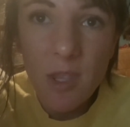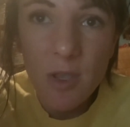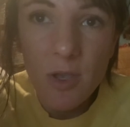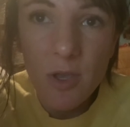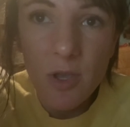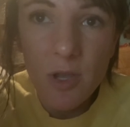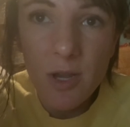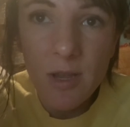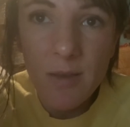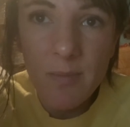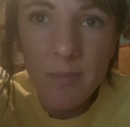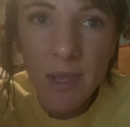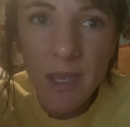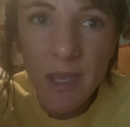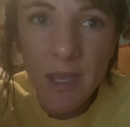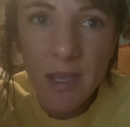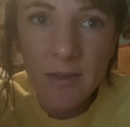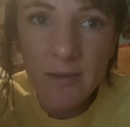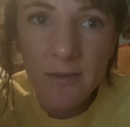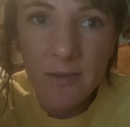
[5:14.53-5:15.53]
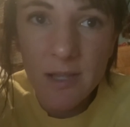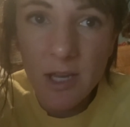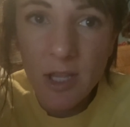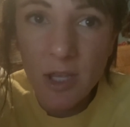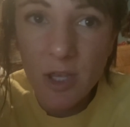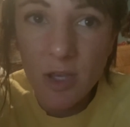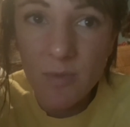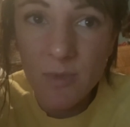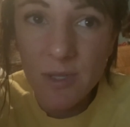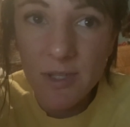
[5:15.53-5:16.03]
Could it mean that
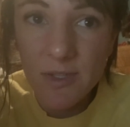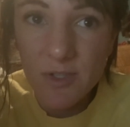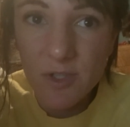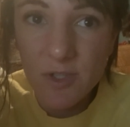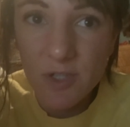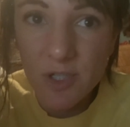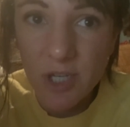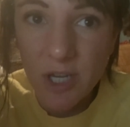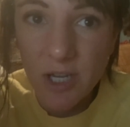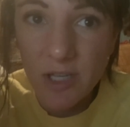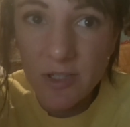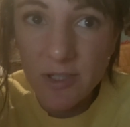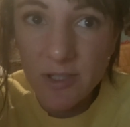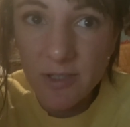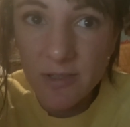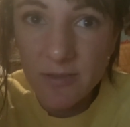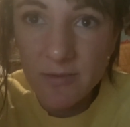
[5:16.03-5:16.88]
humans are changing?